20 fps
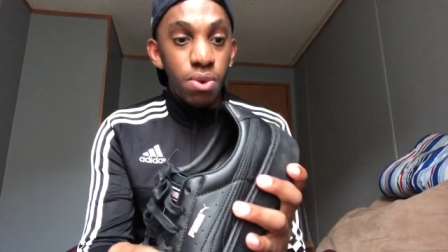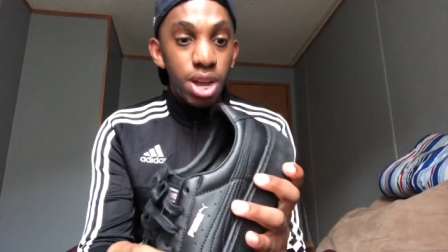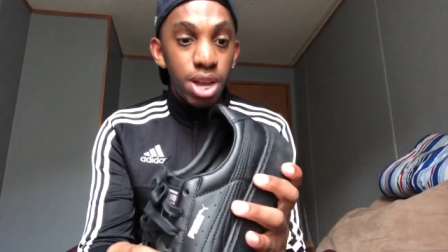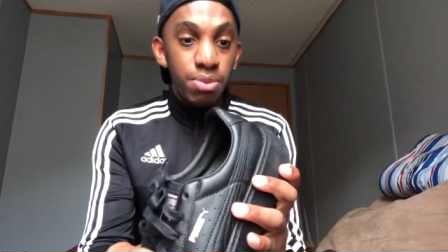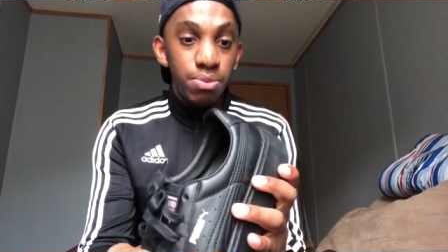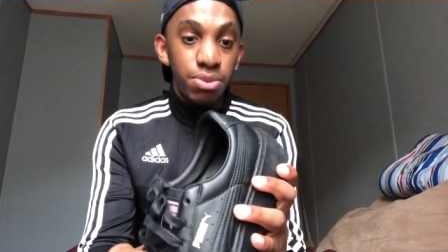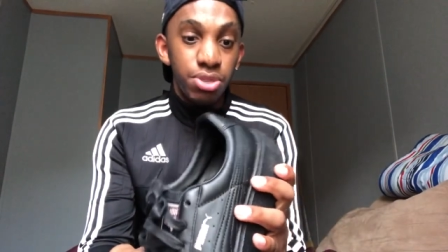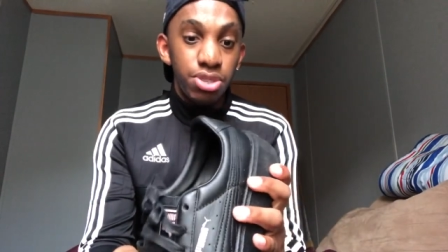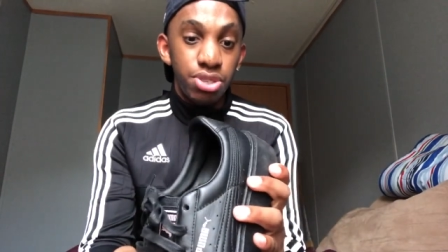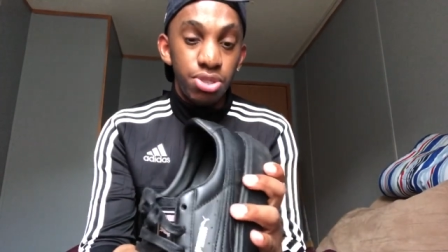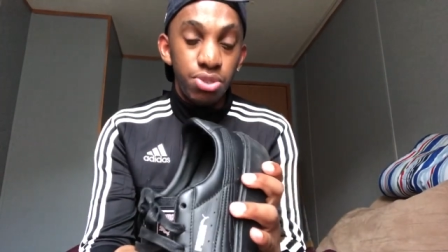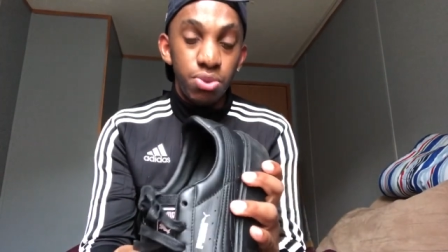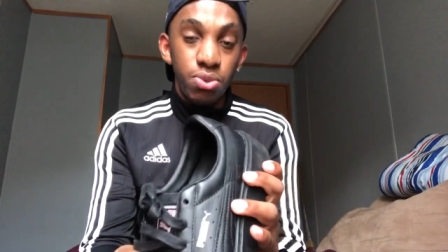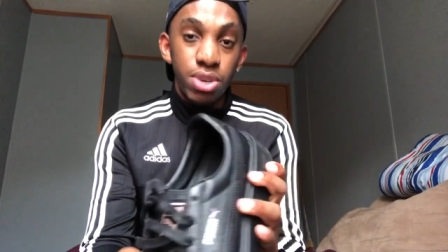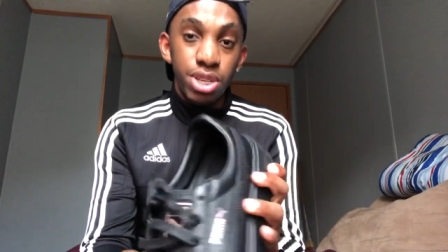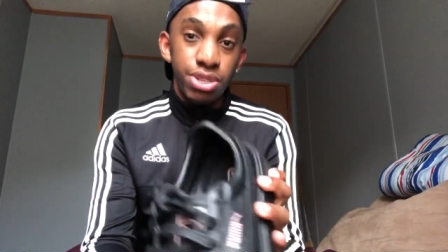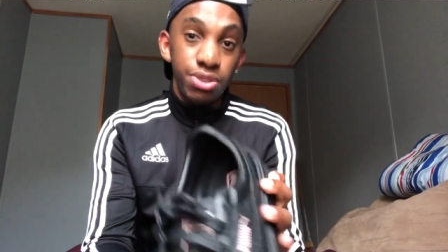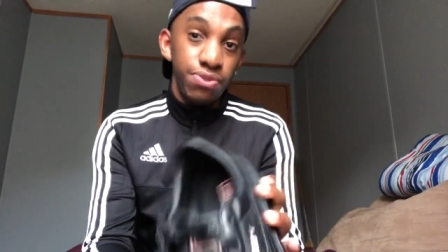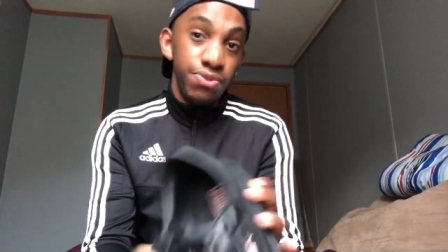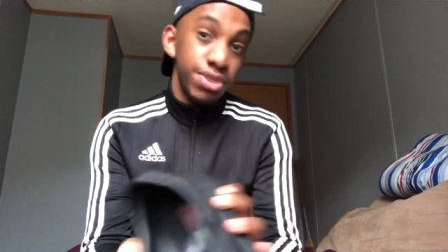white ones too,
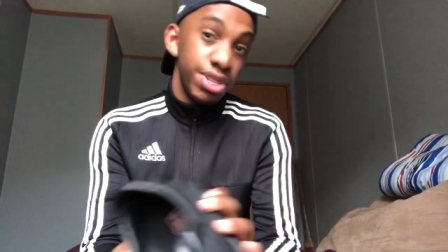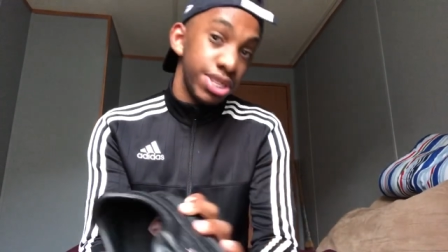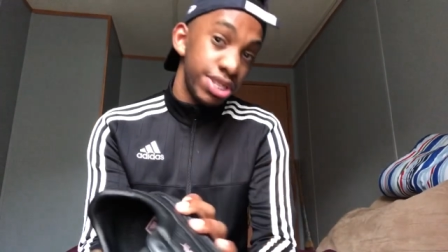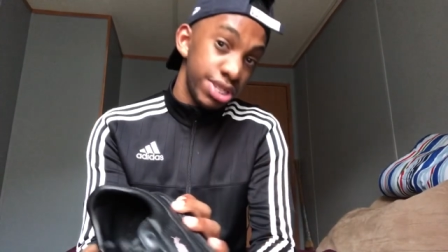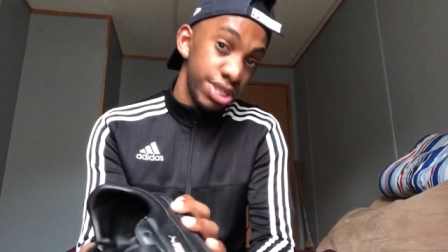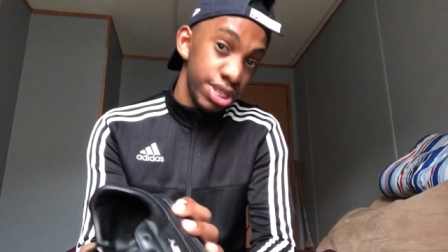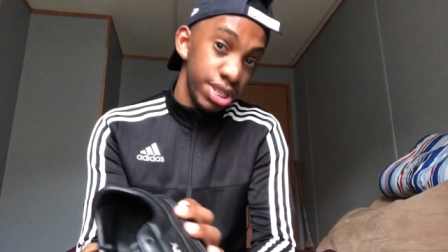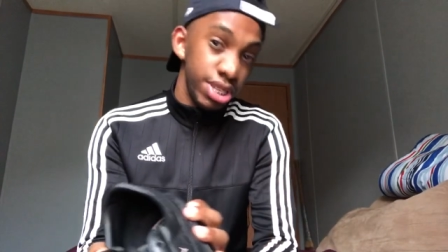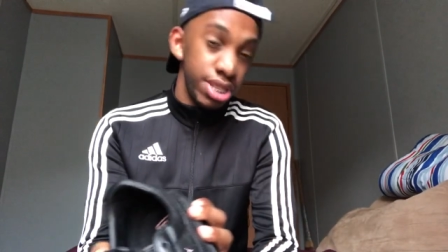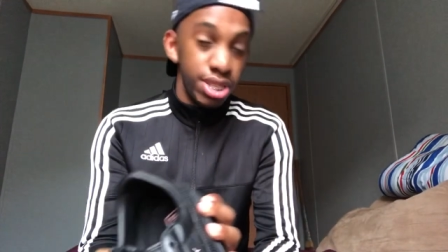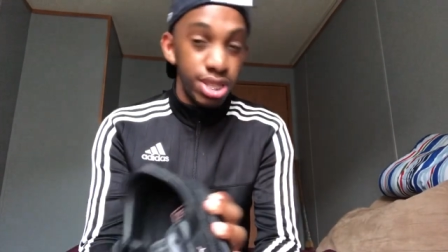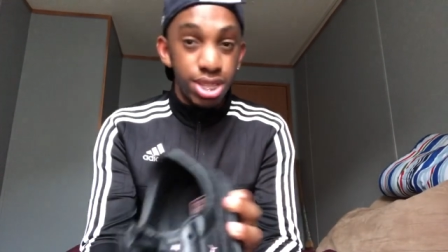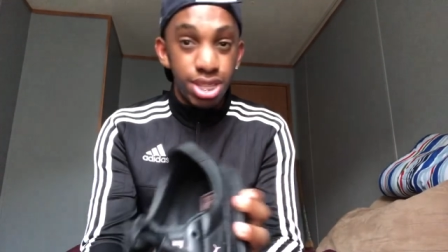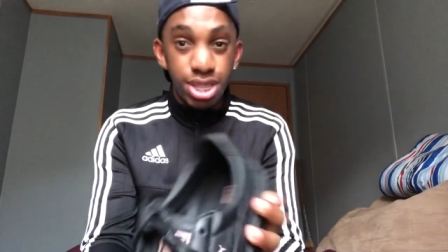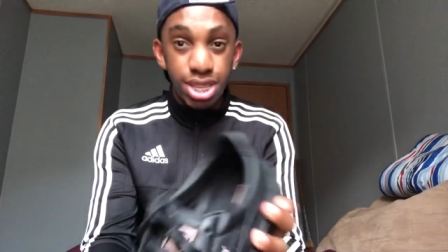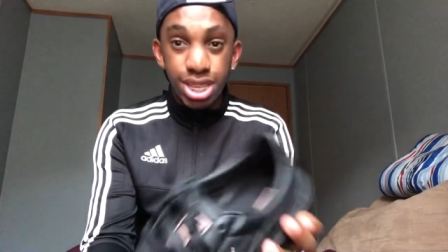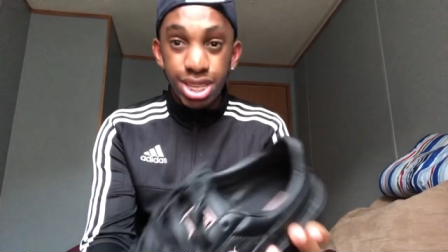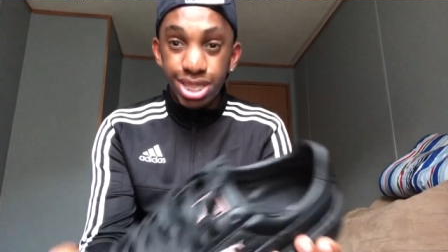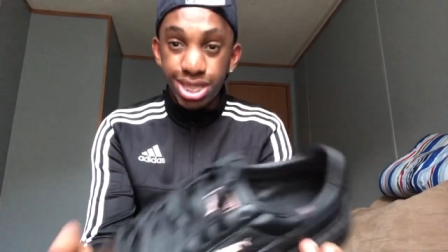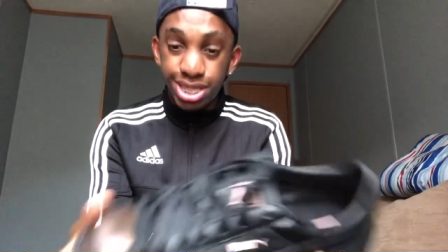as you can see
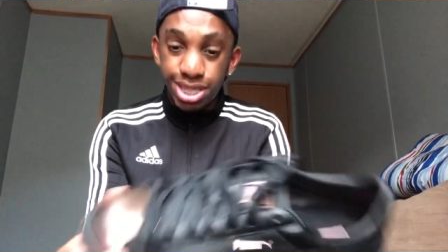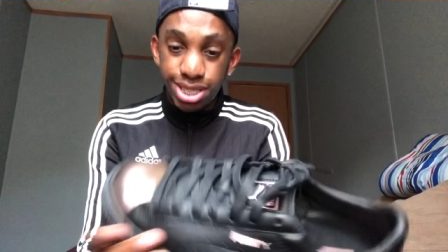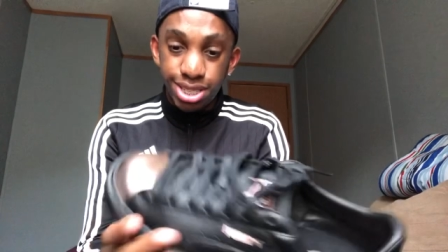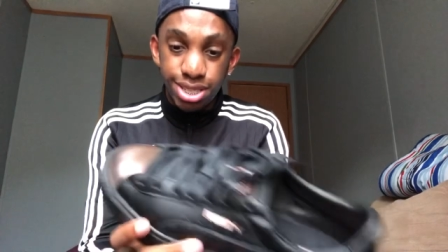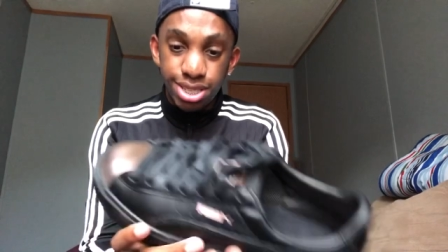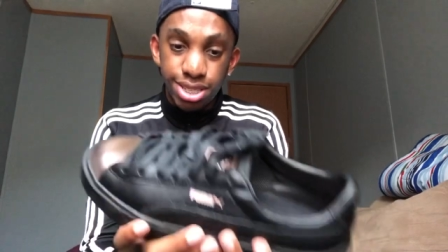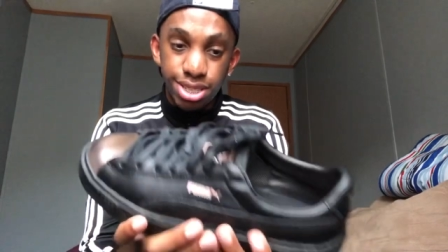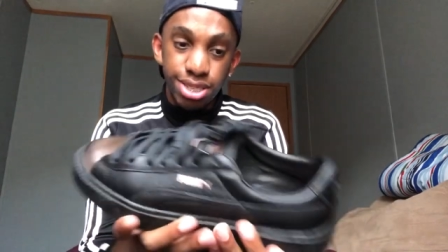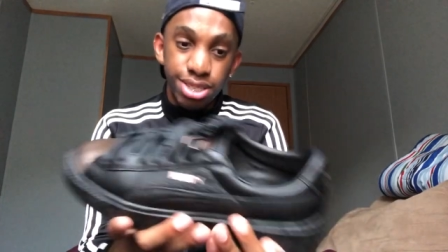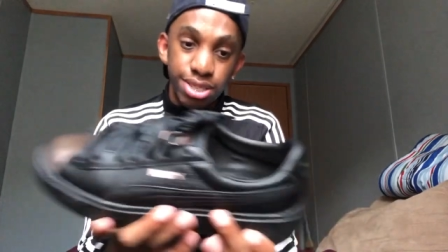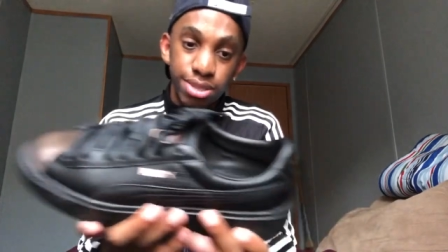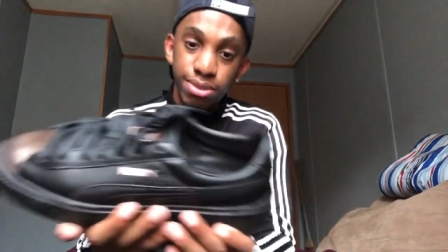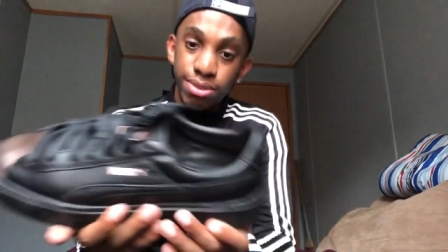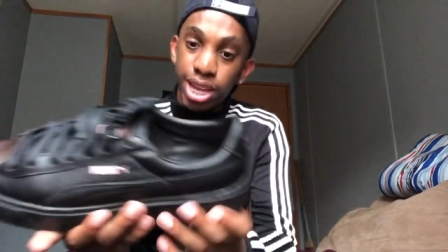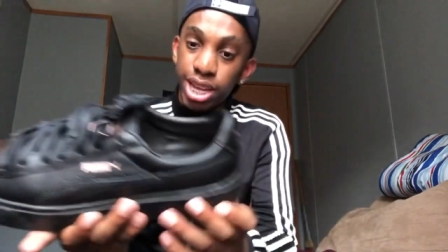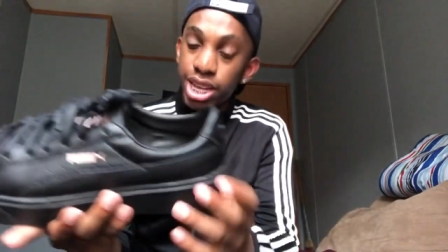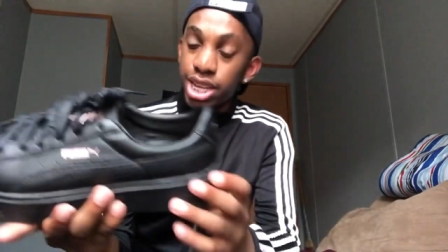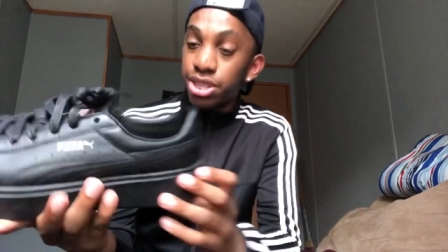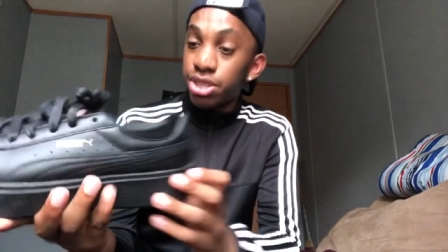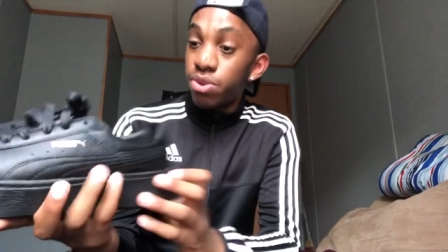next.
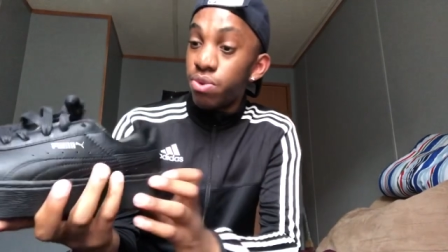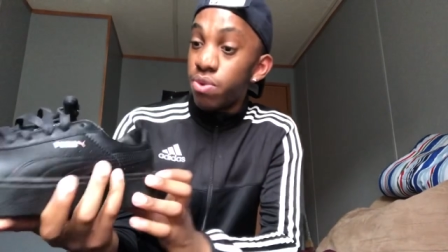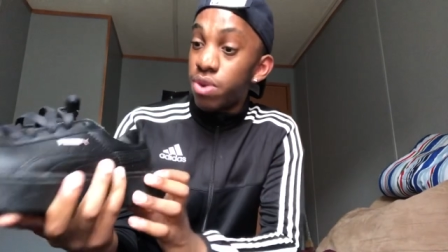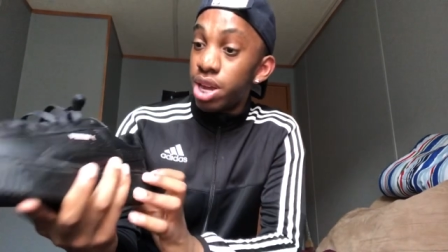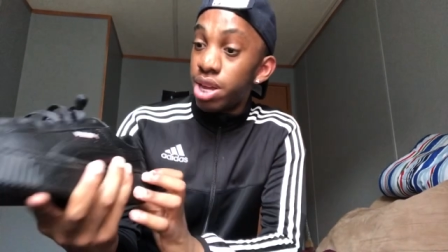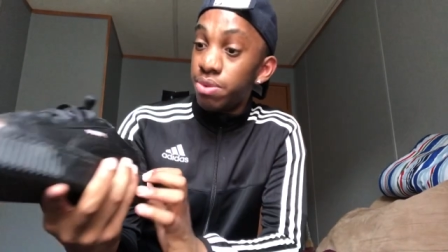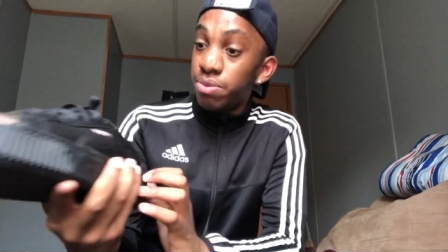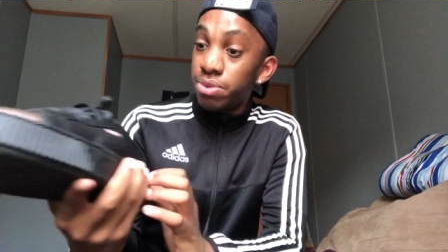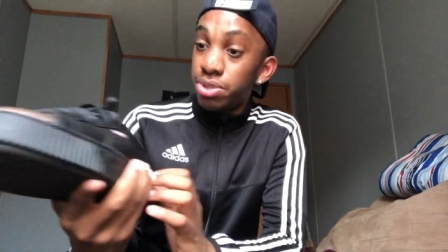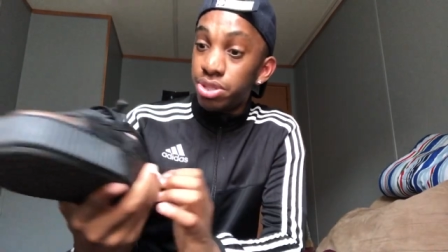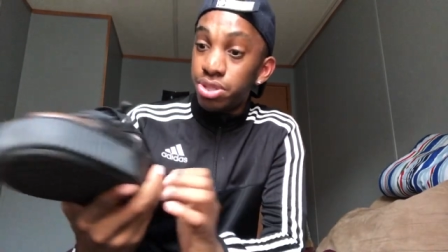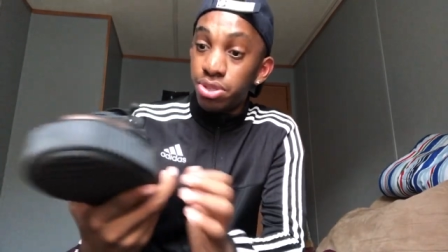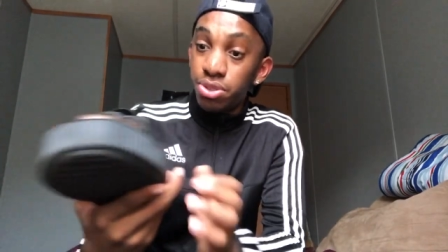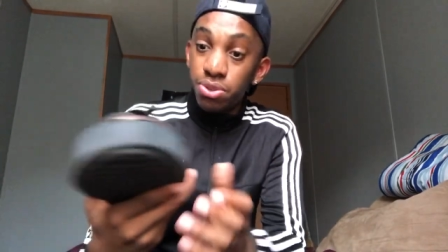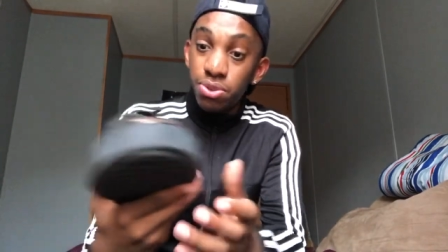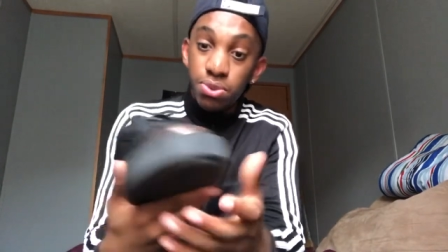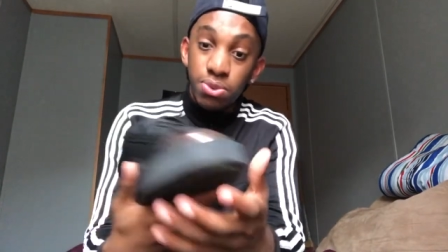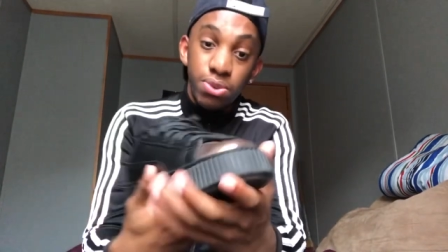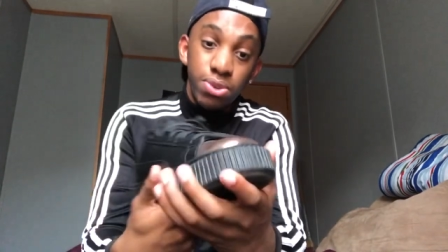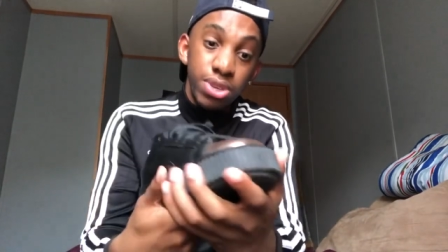I got the white ones
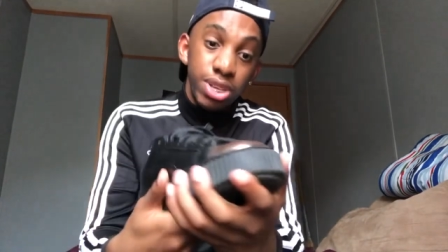too.